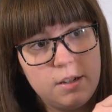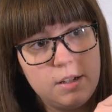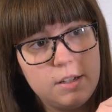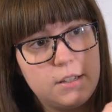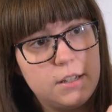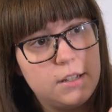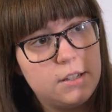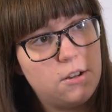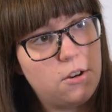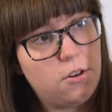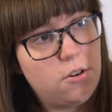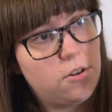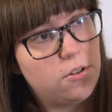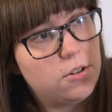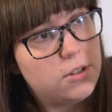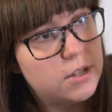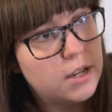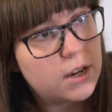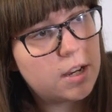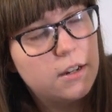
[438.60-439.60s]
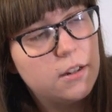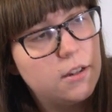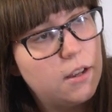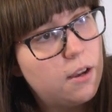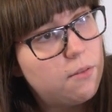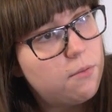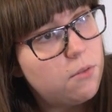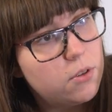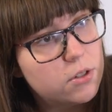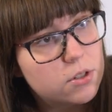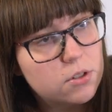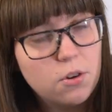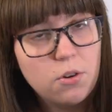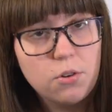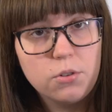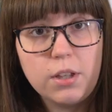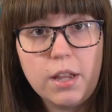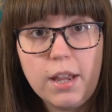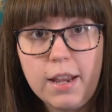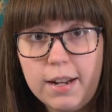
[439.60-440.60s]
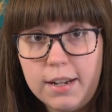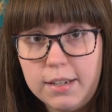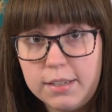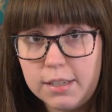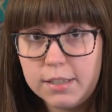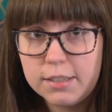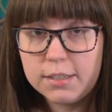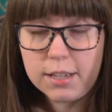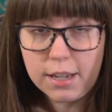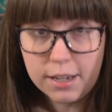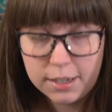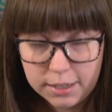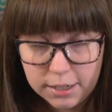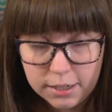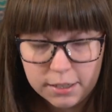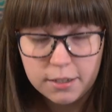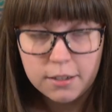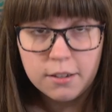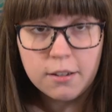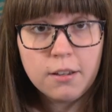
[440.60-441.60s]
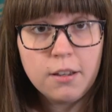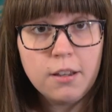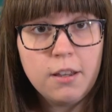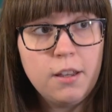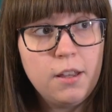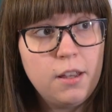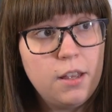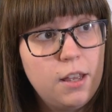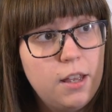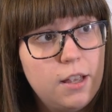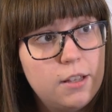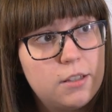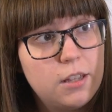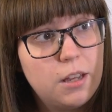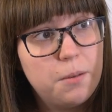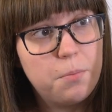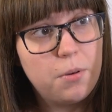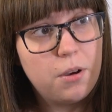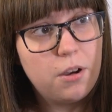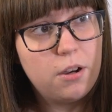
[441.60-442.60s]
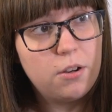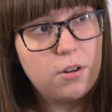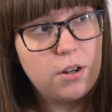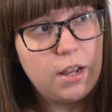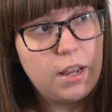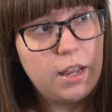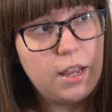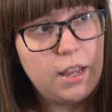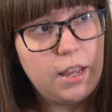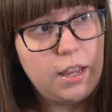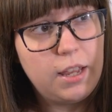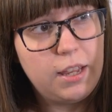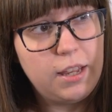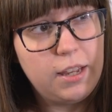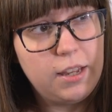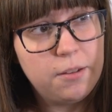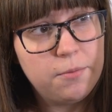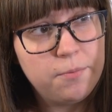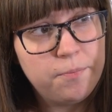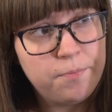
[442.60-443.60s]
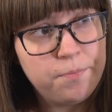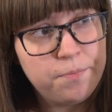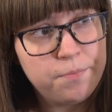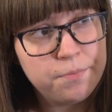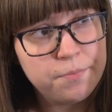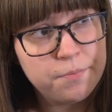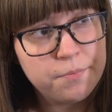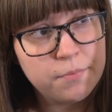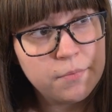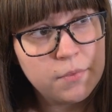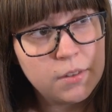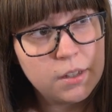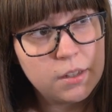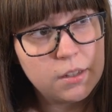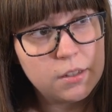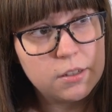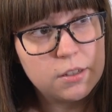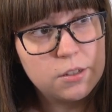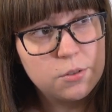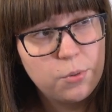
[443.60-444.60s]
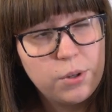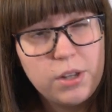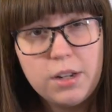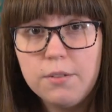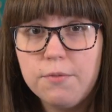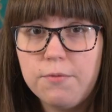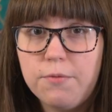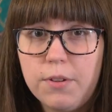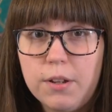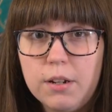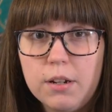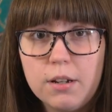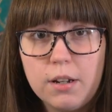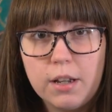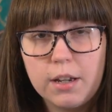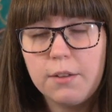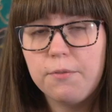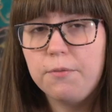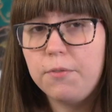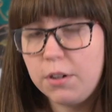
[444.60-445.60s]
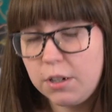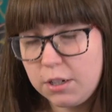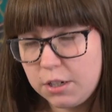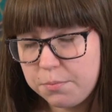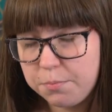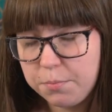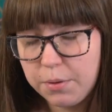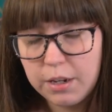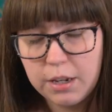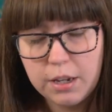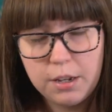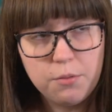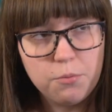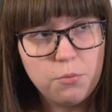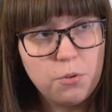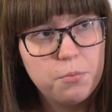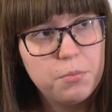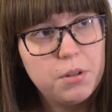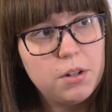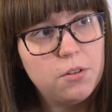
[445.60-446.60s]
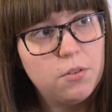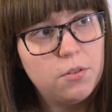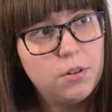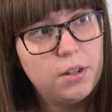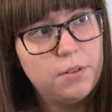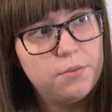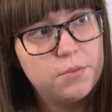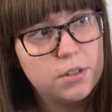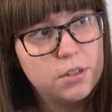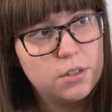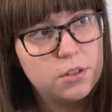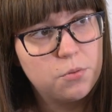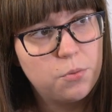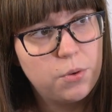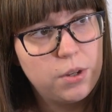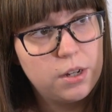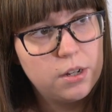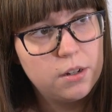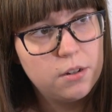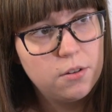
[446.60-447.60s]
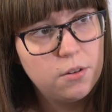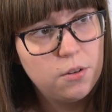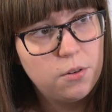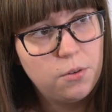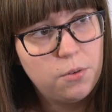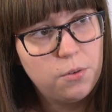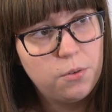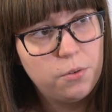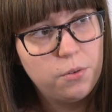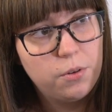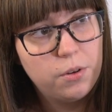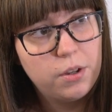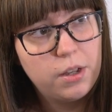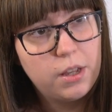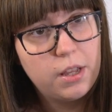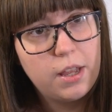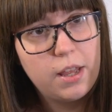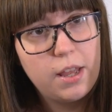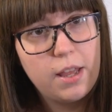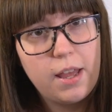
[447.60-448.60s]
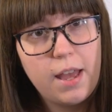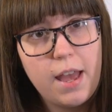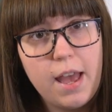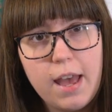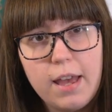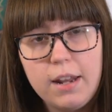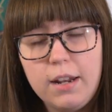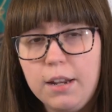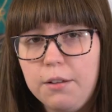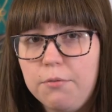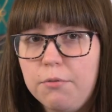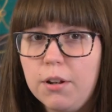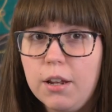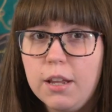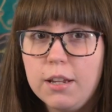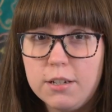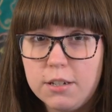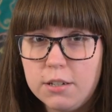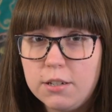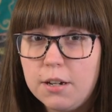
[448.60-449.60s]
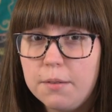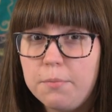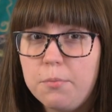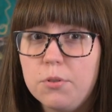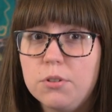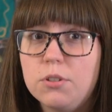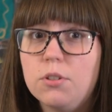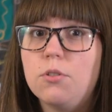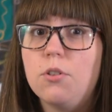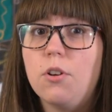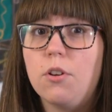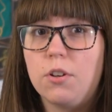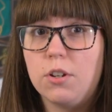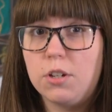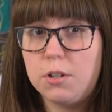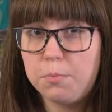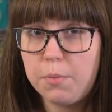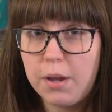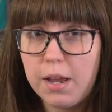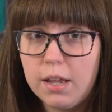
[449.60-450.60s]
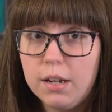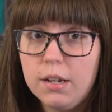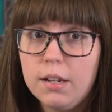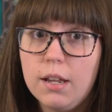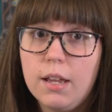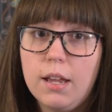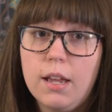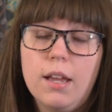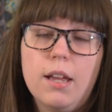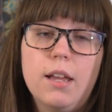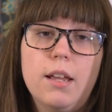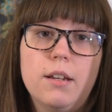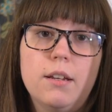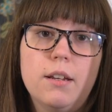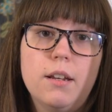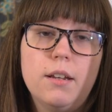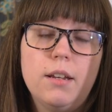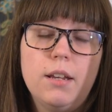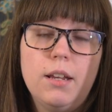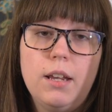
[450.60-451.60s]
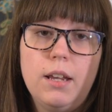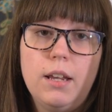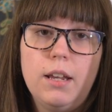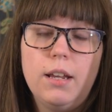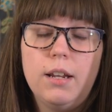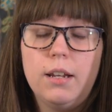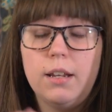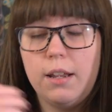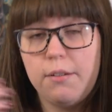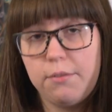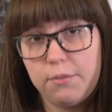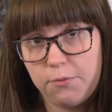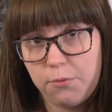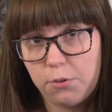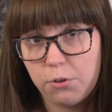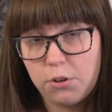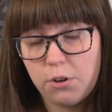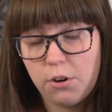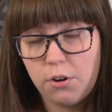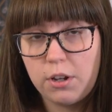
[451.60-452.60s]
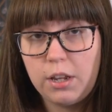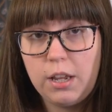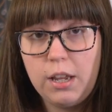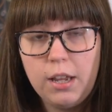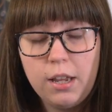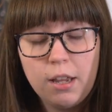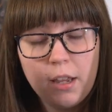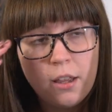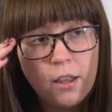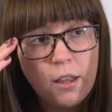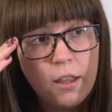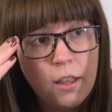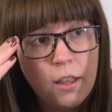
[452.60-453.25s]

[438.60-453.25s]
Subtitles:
this is her second novel. It's called Listen Cit It. It's about a Sweden Finn, like a Finnish-speaking woman who lives in Sweden, who had a relationship with a Turkish man, and then he left for Turkey.